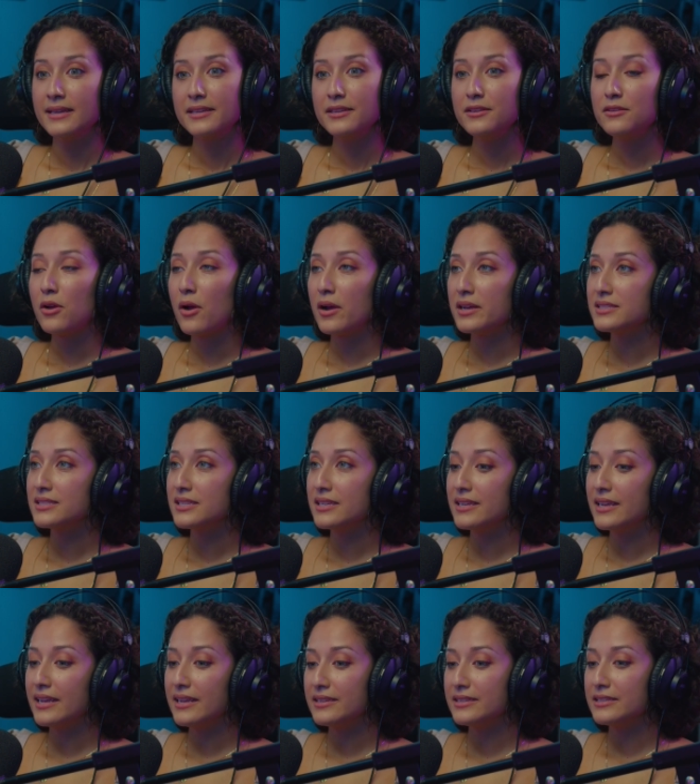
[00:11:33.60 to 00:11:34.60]
I
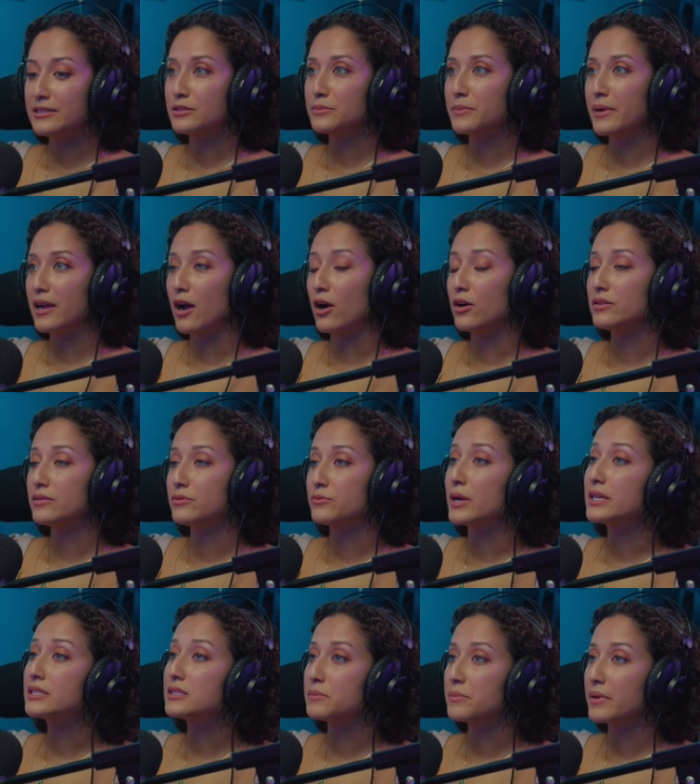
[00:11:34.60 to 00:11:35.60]
said, hey, here's my
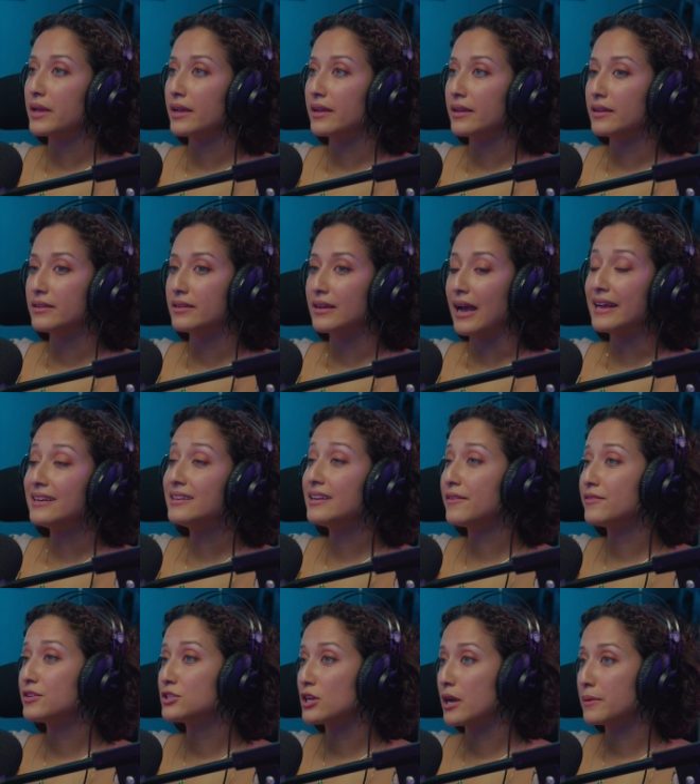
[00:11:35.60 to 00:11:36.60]
resume. I didn't
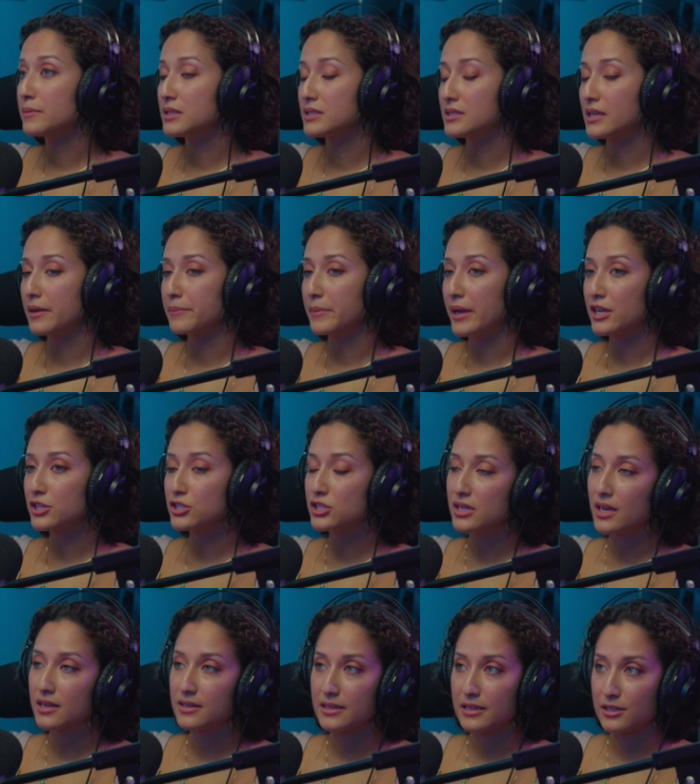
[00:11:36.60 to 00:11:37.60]
have a job at the time. I
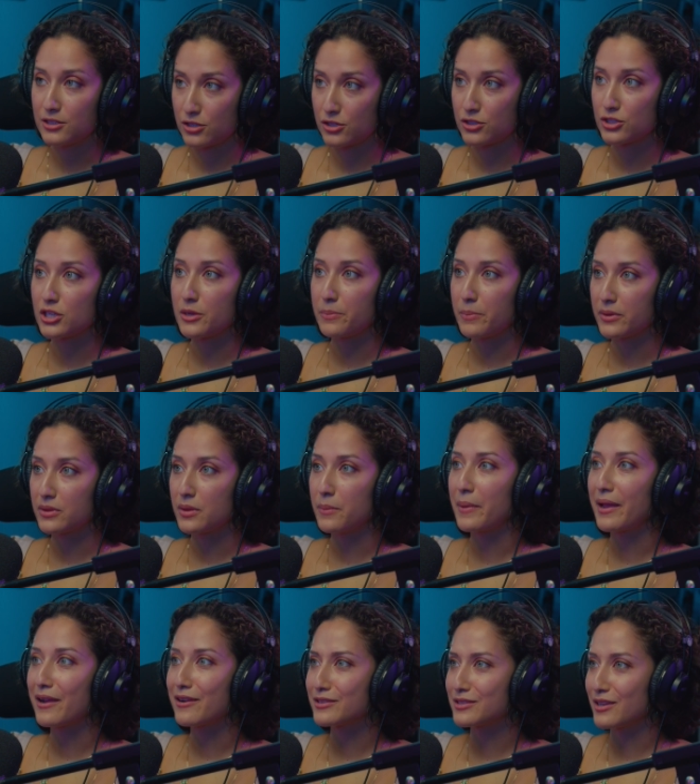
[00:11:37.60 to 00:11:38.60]
actually got an internship at the
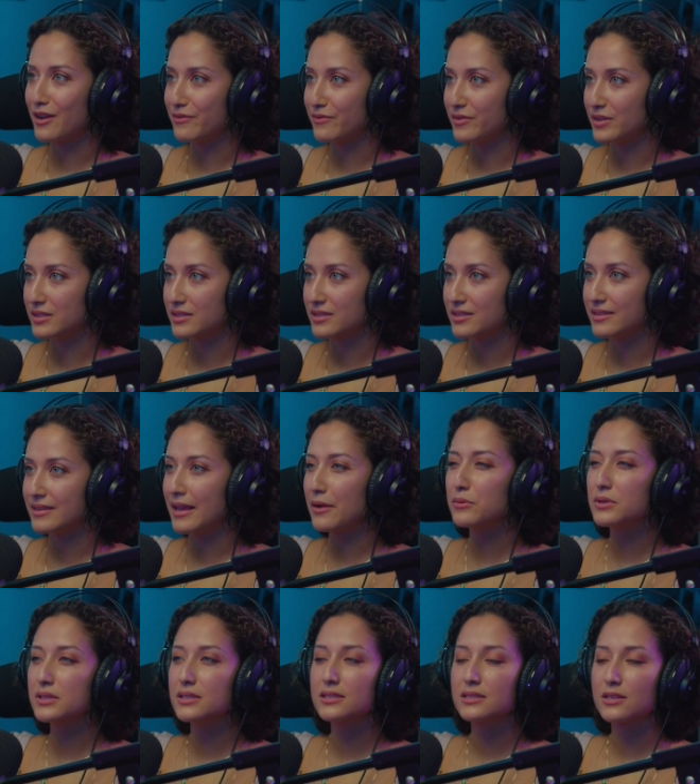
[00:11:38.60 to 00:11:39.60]
mayor's office. And that
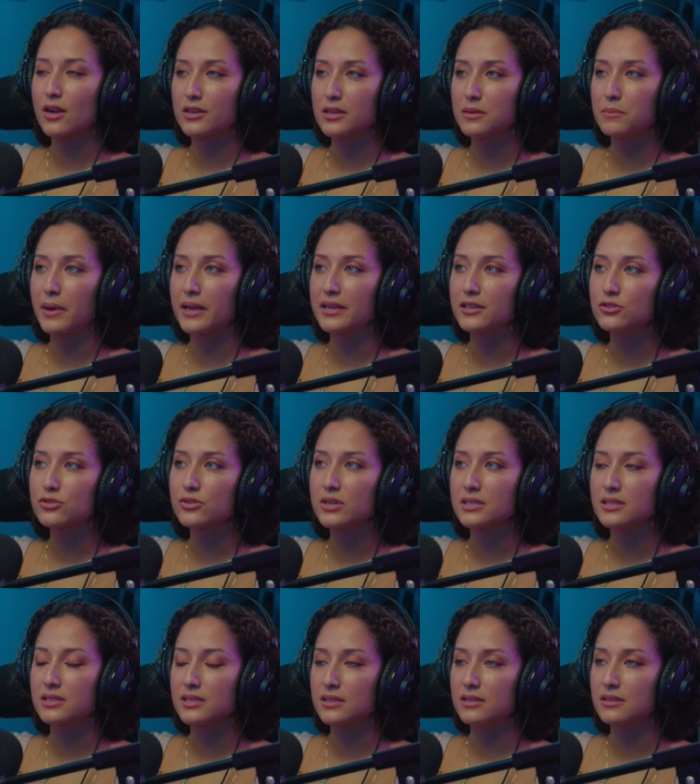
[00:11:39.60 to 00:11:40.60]
really started my
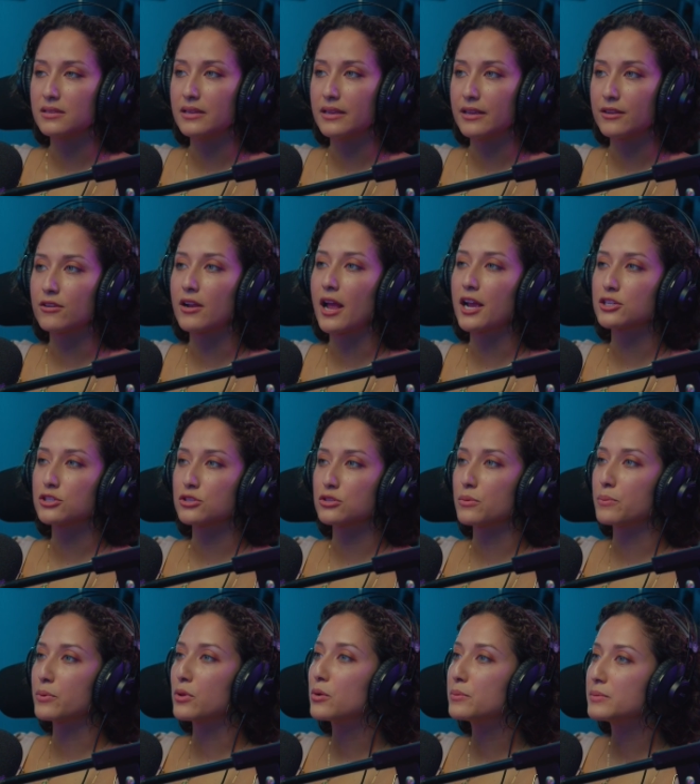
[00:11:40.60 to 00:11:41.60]
interest in international
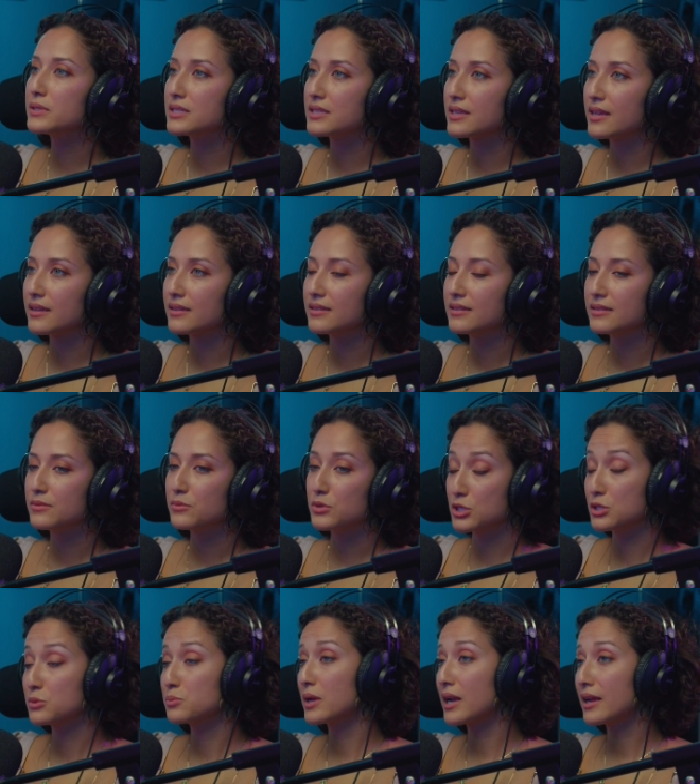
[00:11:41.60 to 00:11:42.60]
diplomacy,
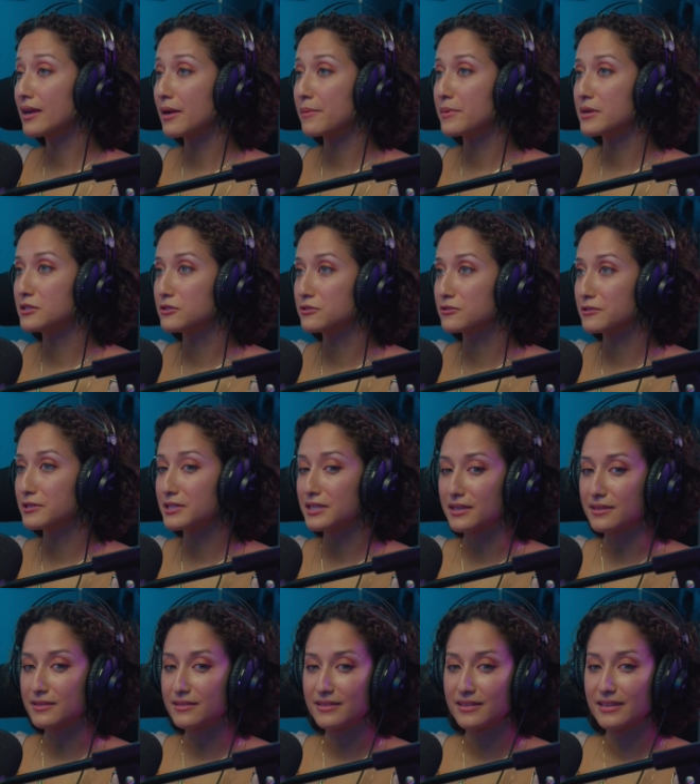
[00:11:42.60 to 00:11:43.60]
which is what I got my degree
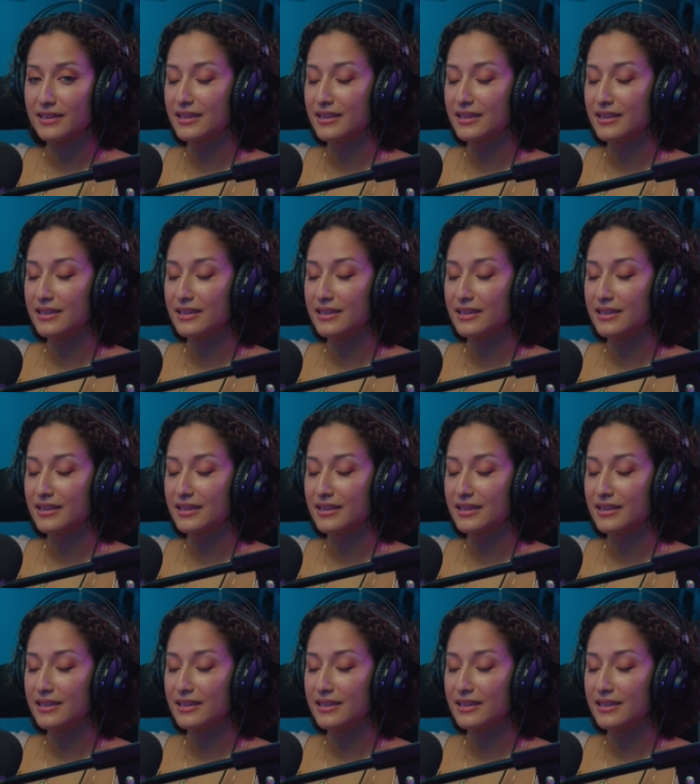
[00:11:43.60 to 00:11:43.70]
in.